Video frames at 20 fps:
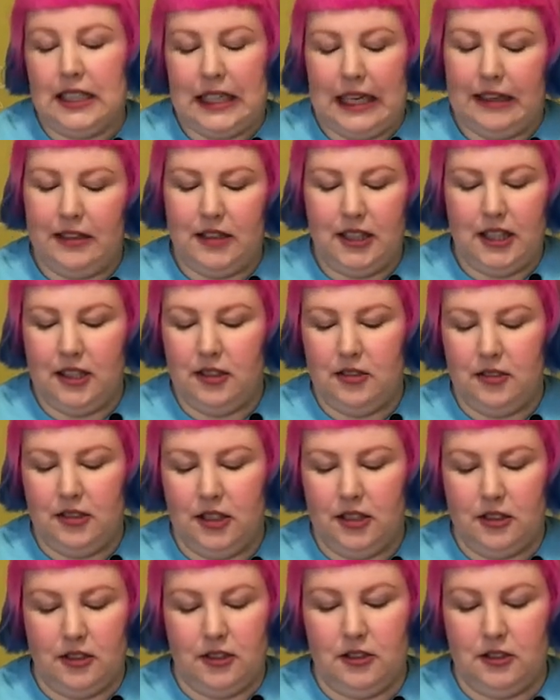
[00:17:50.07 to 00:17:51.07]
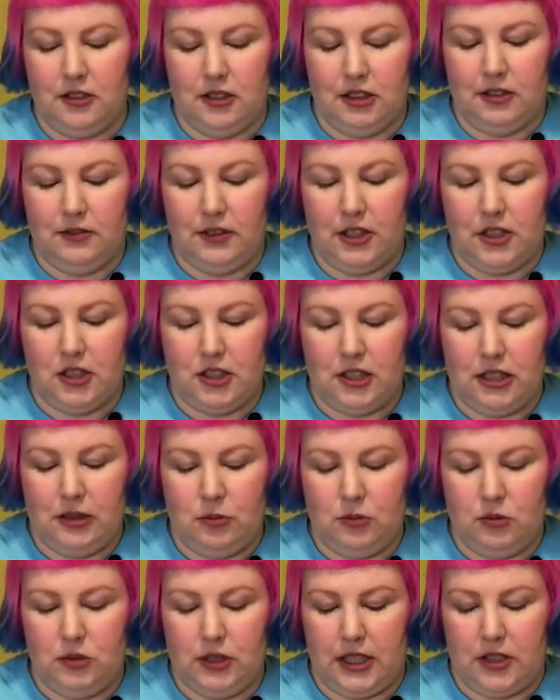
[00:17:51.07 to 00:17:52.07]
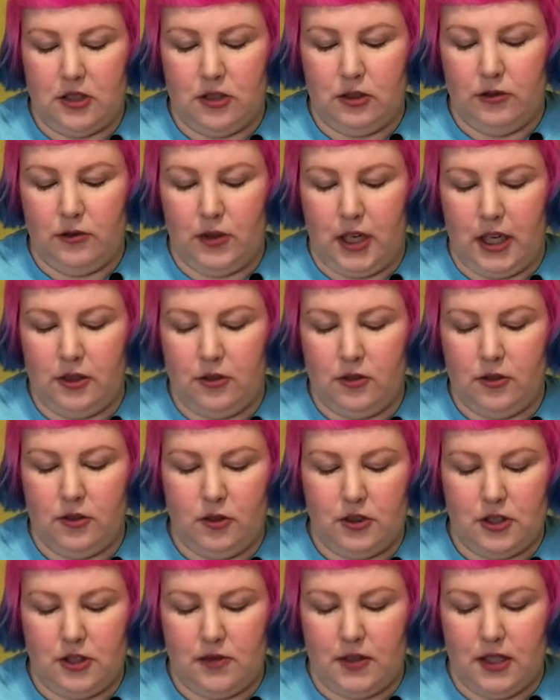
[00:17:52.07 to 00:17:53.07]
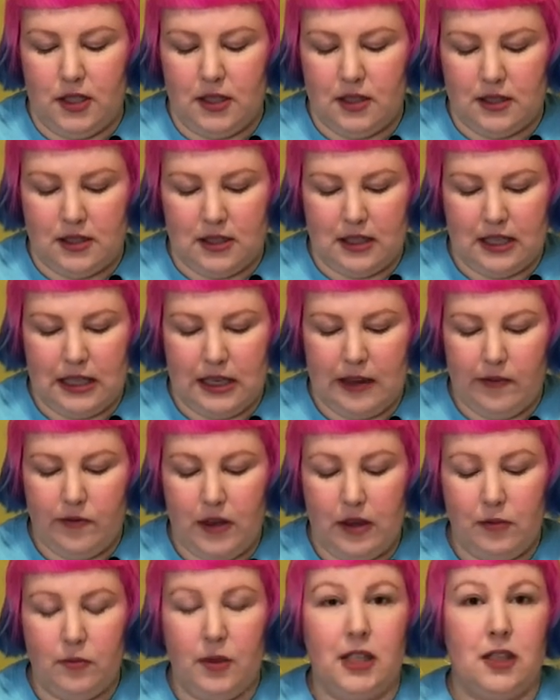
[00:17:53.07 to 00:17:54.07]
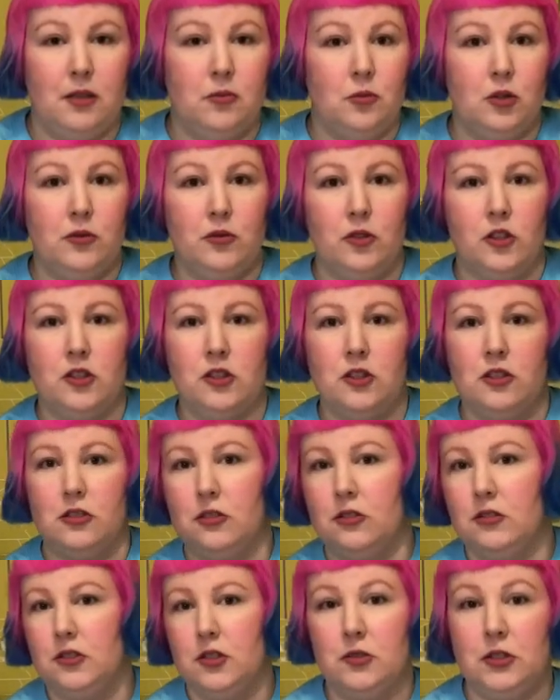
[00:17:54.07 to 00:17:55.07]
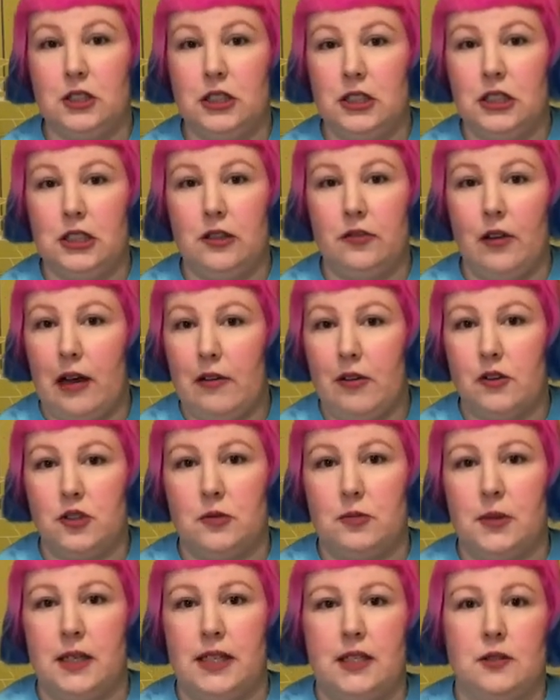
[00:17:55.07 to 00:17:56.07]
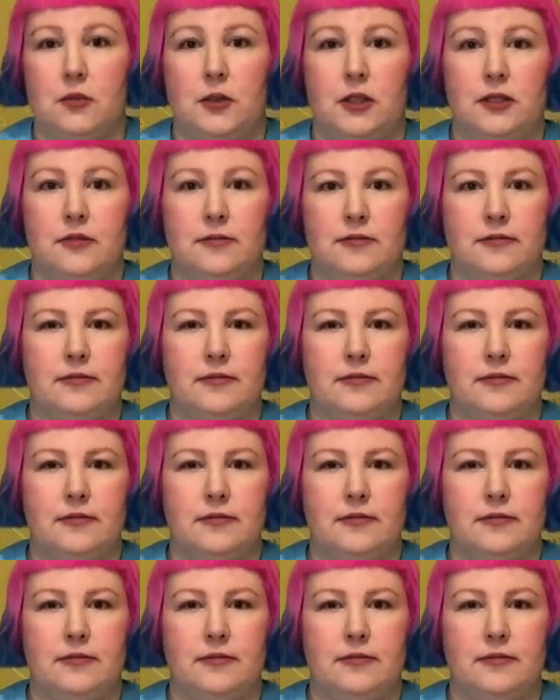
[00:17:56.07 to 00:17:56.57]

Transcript: And then, you know, eventually we'll get to final thoughts of this, and then we can move on to doing the 500 piece one.